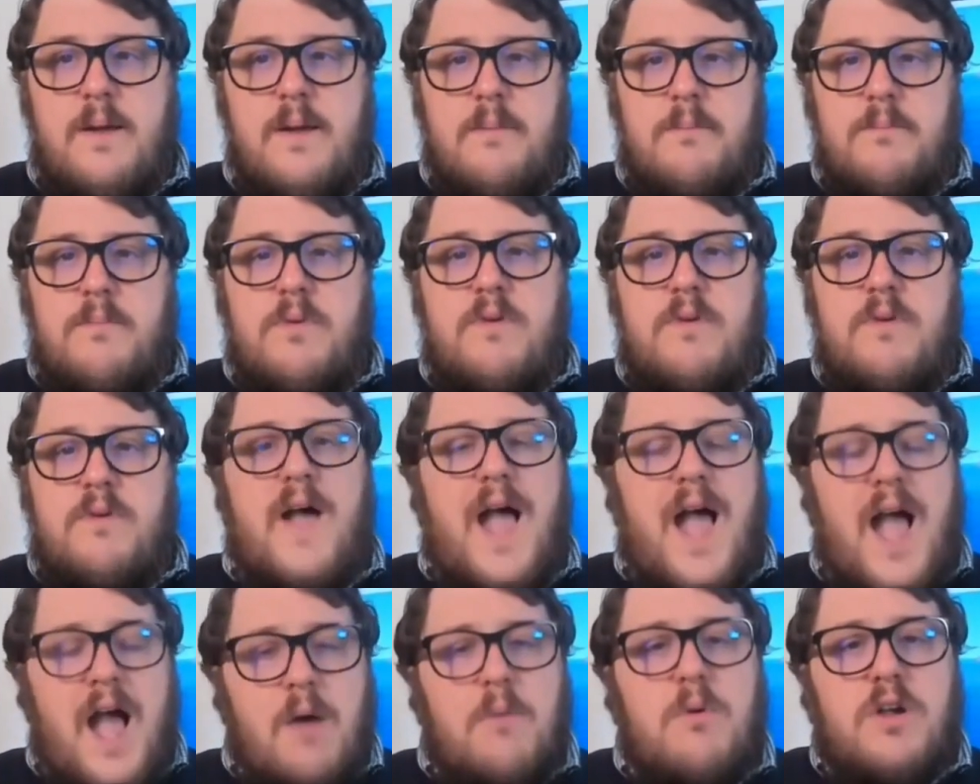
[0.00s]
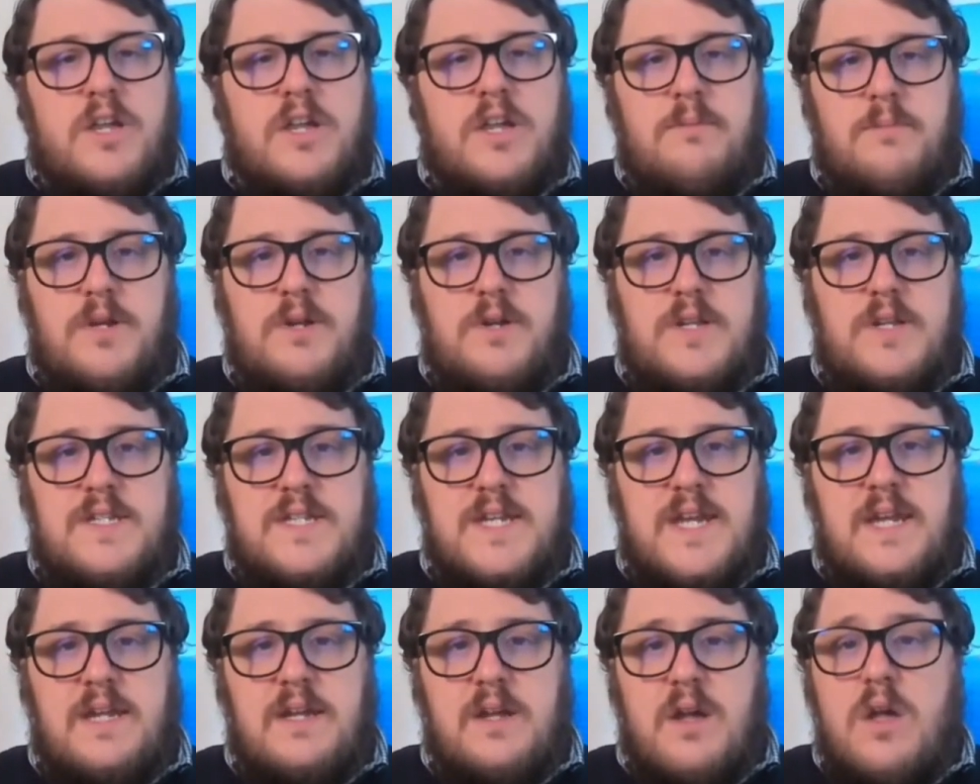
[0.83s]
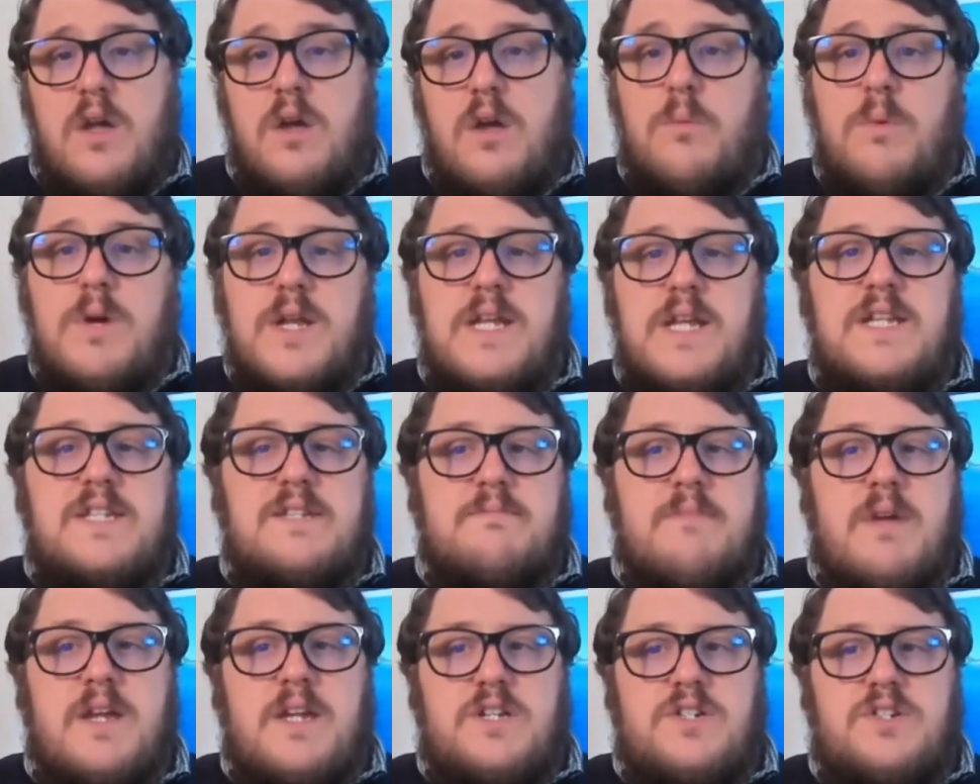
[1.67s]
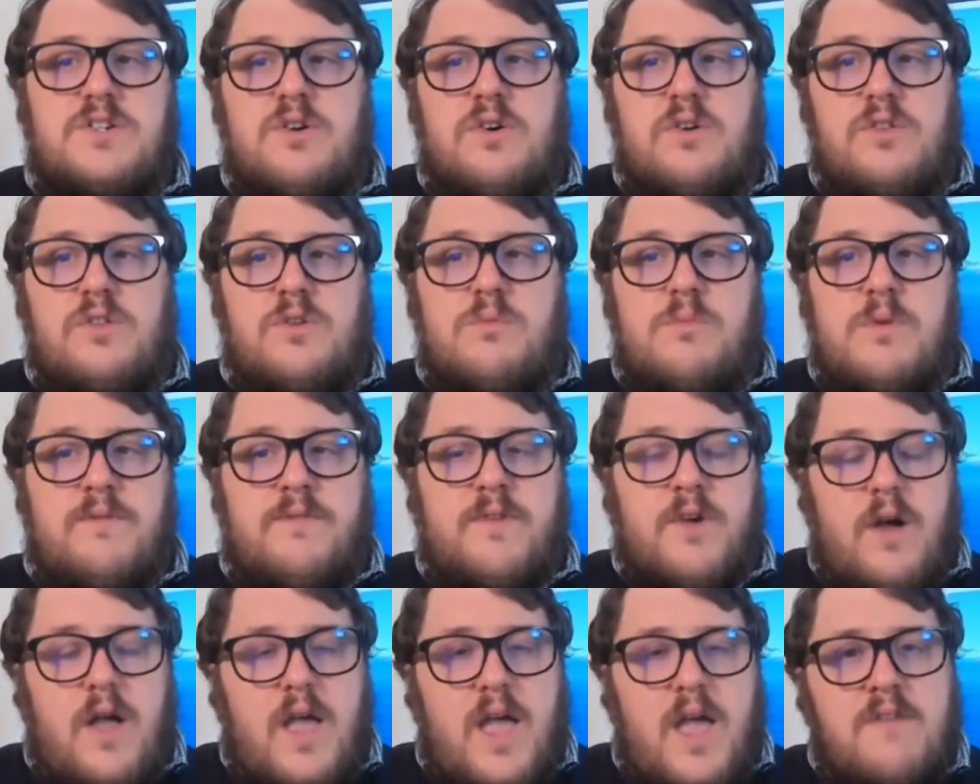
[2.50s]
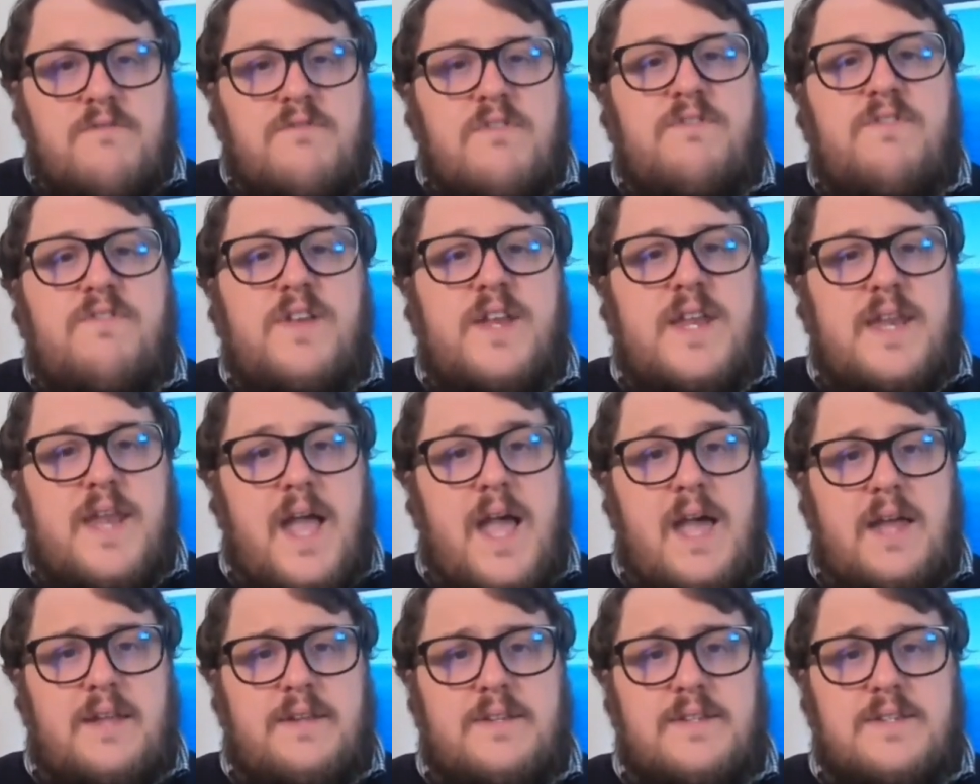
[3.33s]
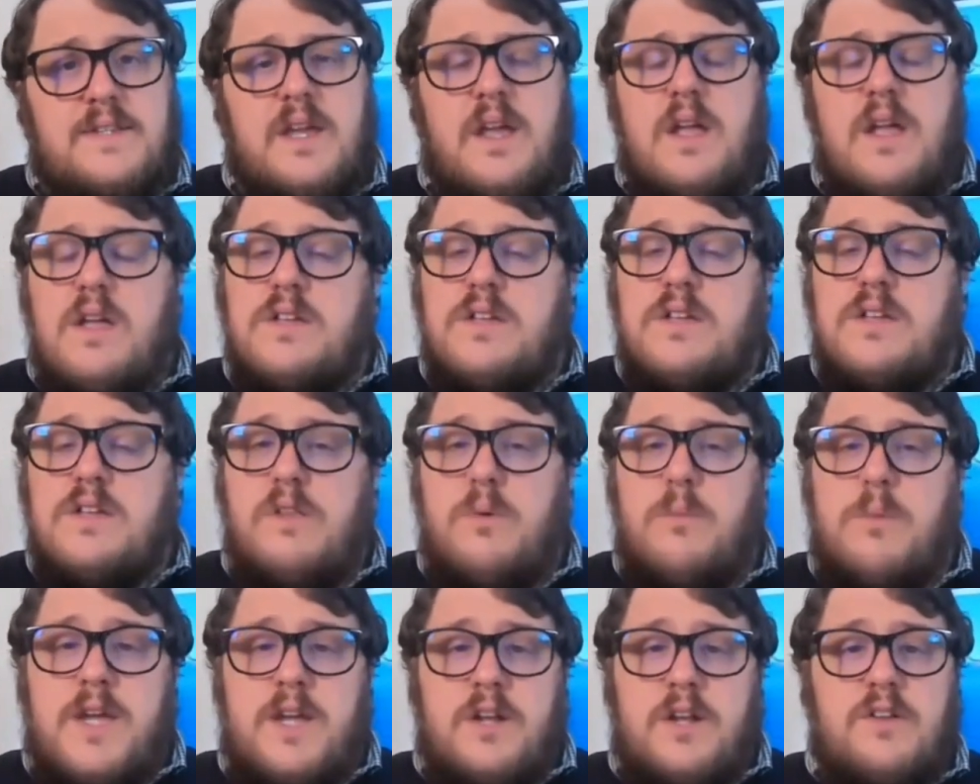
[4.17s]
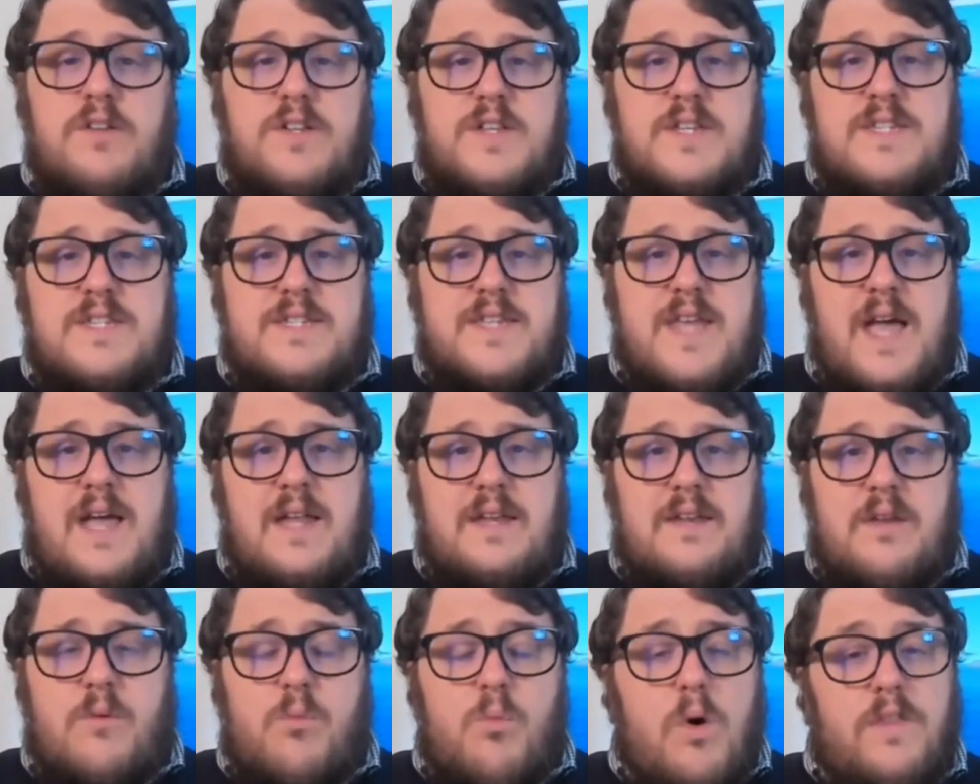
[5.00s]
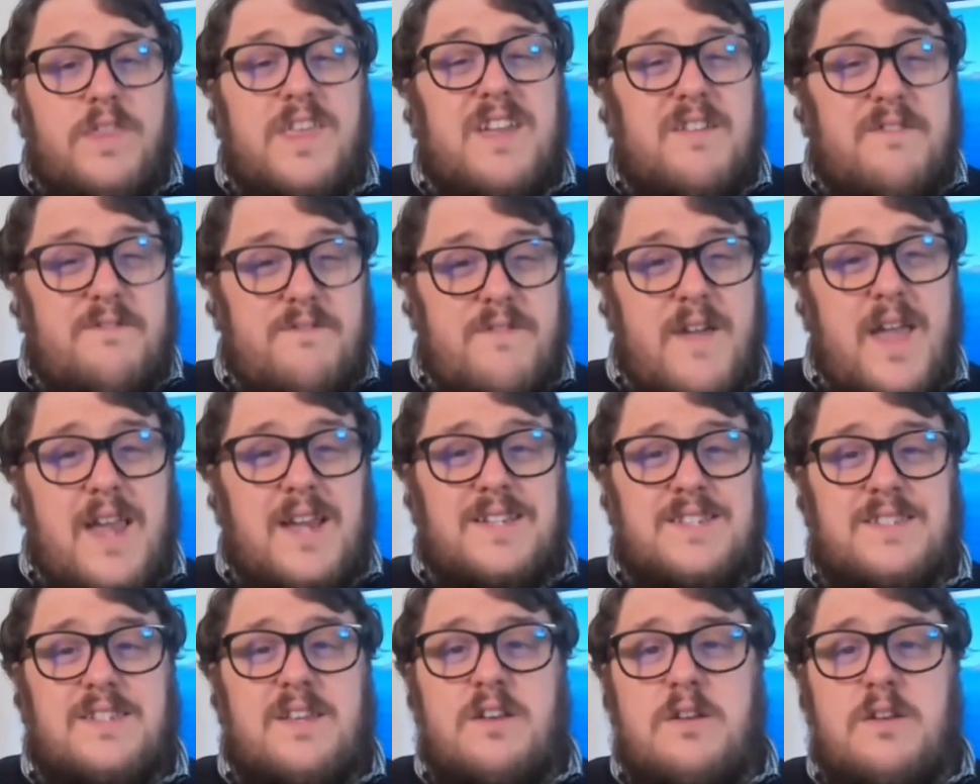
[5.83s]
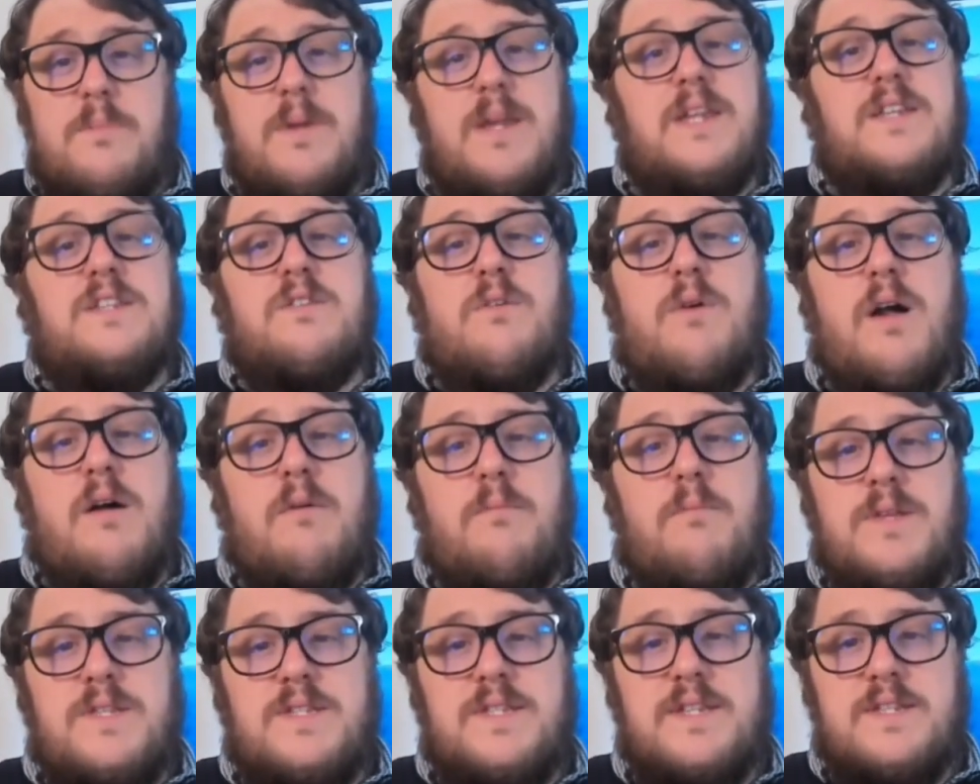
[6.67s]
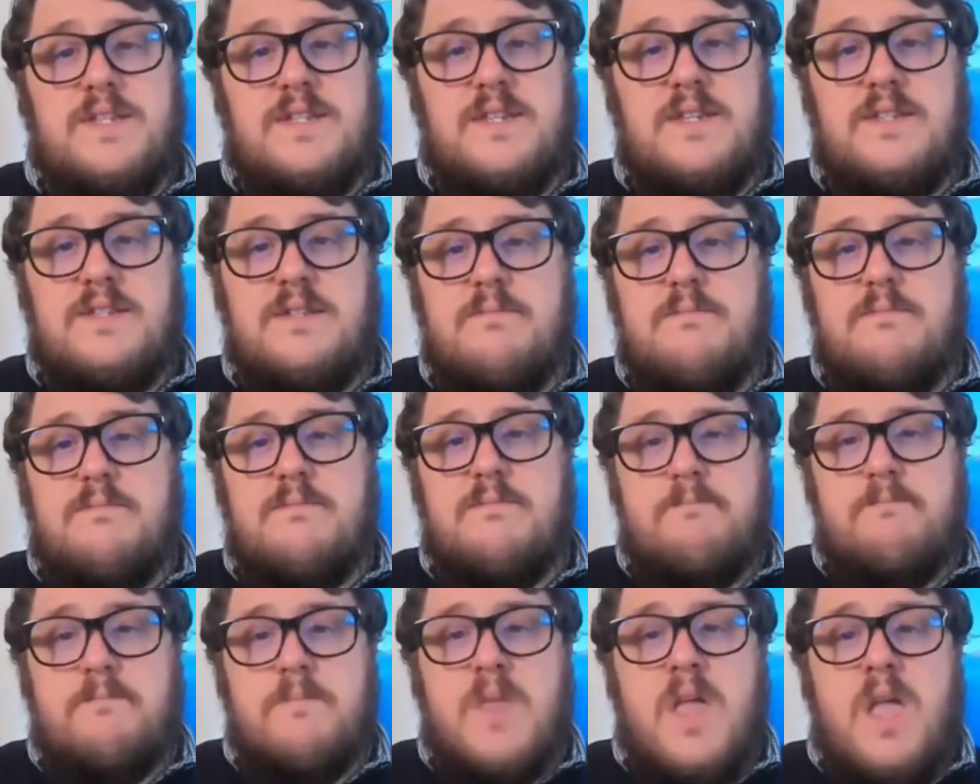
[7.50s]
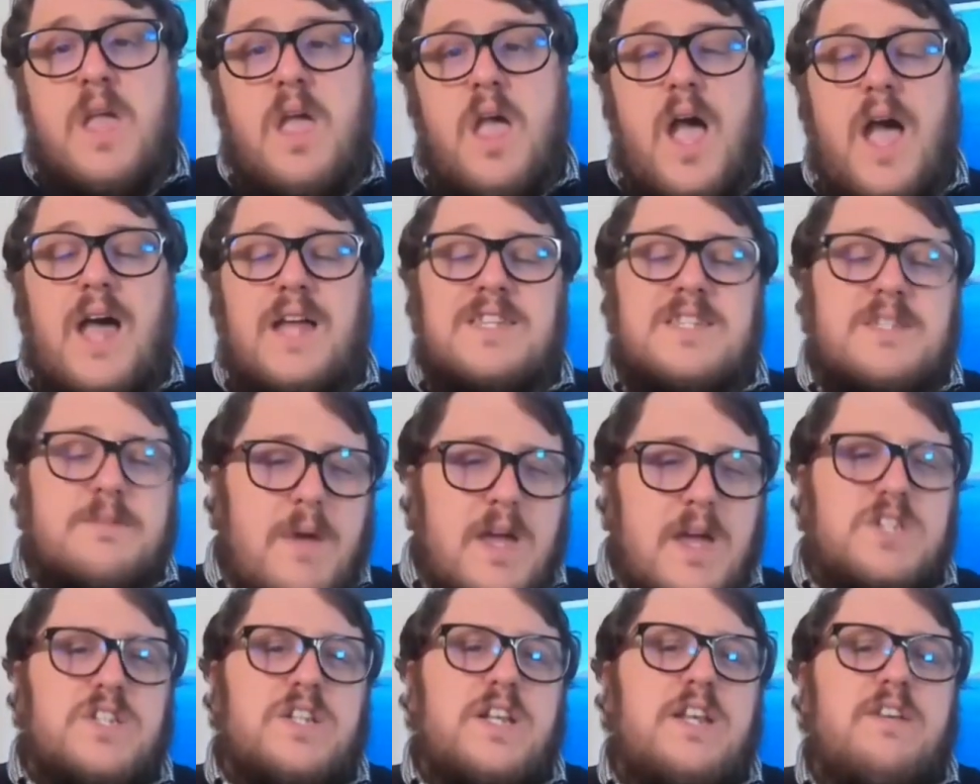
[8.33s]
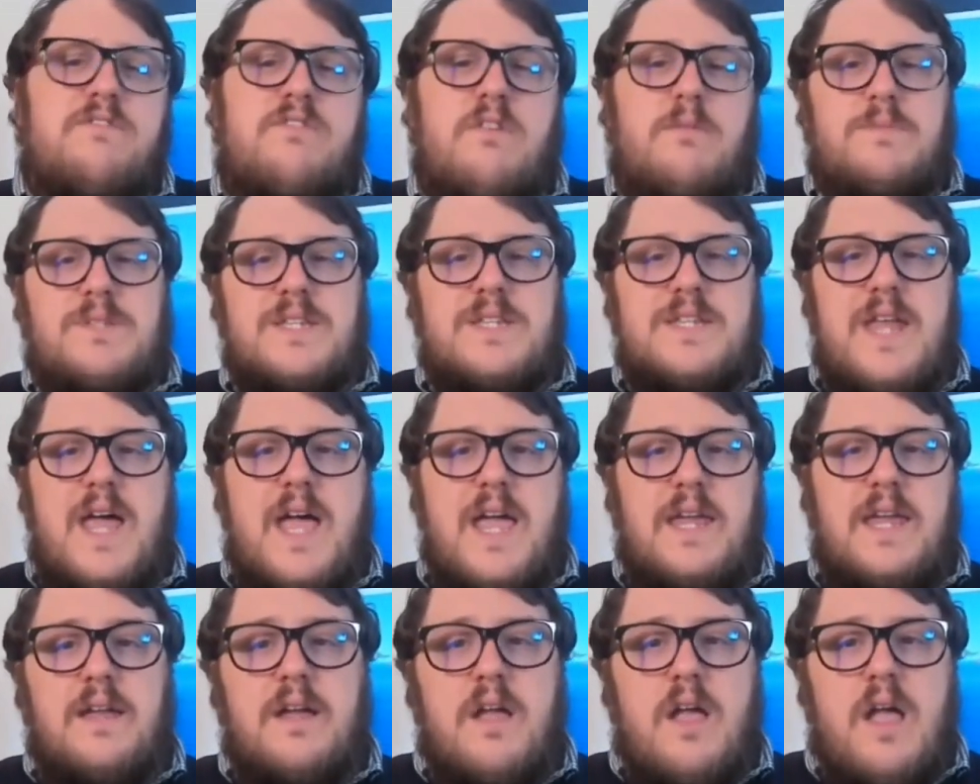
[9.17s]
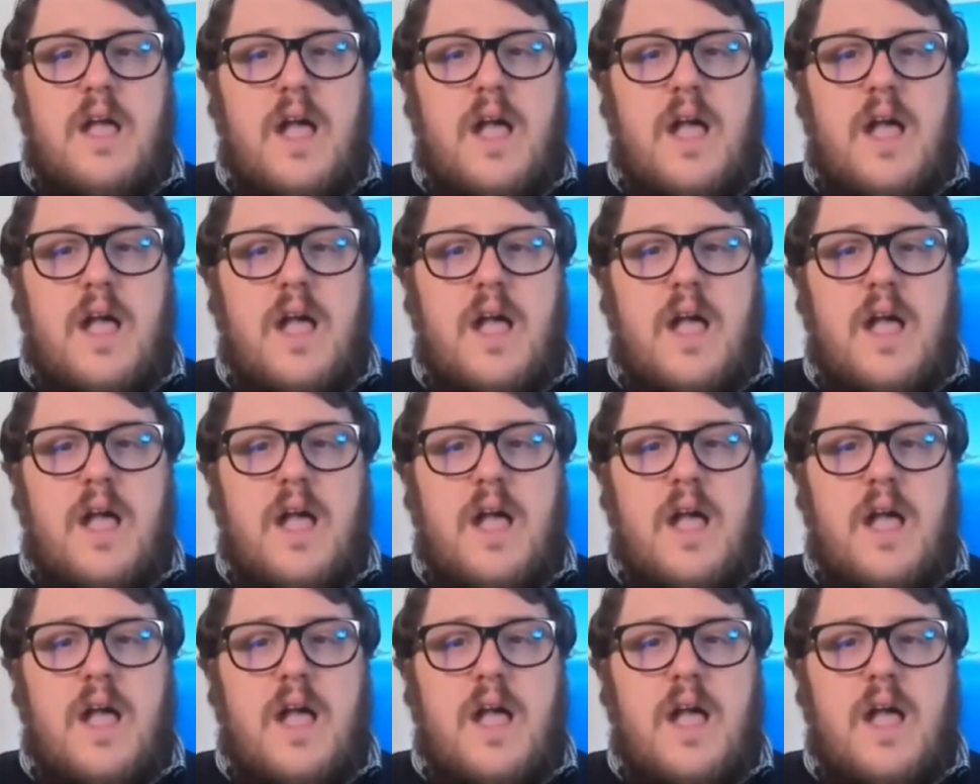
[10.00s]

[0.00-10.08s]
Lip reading: But for our community, we need to make sure that we've got everything in hand so that we can understand what the effect's going to be to our businesses, especially from today.